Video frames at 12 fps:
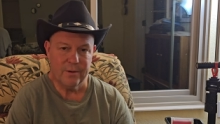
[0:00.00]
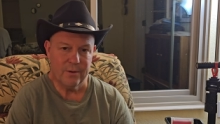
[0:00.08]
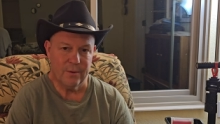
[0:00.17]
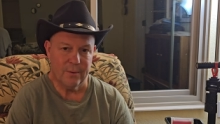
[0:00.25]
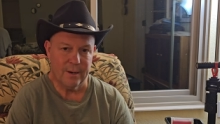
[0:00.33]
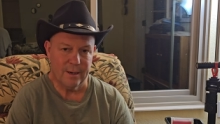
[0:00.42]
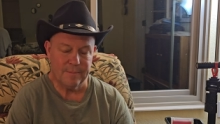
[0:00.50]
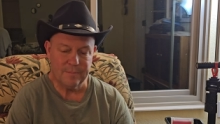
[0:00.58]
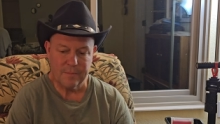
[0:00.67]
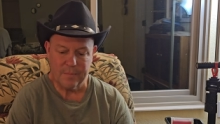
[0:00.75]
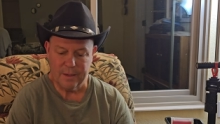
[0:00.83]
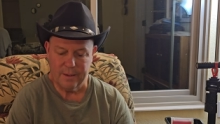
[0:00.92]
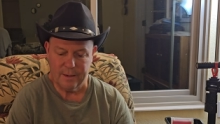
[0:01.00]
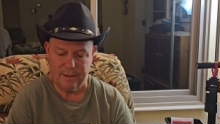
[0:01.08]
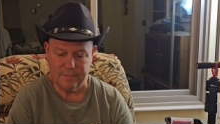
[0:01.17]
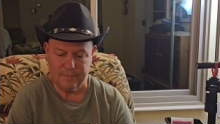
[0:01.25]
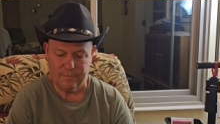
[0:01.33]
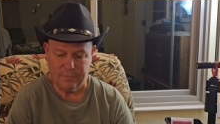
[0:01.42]
new...
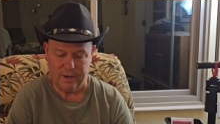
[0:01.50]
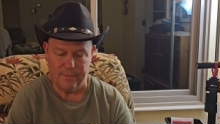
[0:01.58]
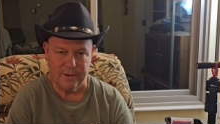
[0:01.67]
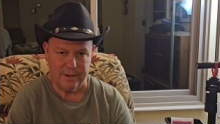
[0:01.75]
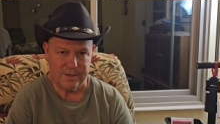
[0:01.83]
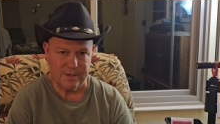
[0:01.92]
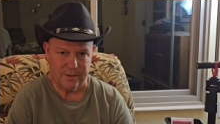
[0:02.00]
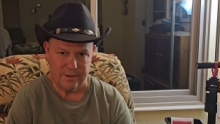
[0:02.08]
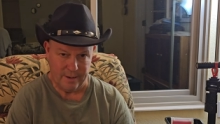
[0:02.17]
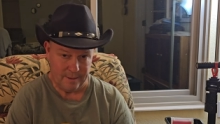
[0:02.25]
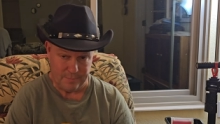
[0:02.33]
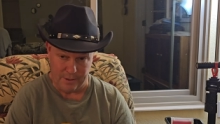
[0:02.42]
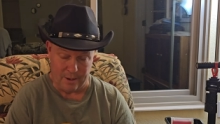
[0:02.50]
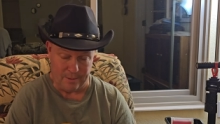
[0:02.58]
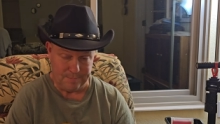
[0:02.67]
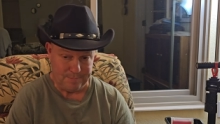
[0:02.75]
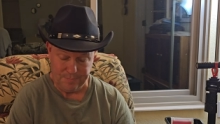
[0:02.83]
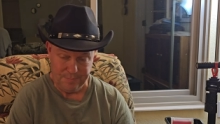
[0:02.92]
Prime Minister there?
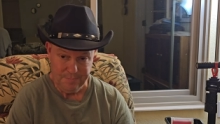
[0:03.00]
No.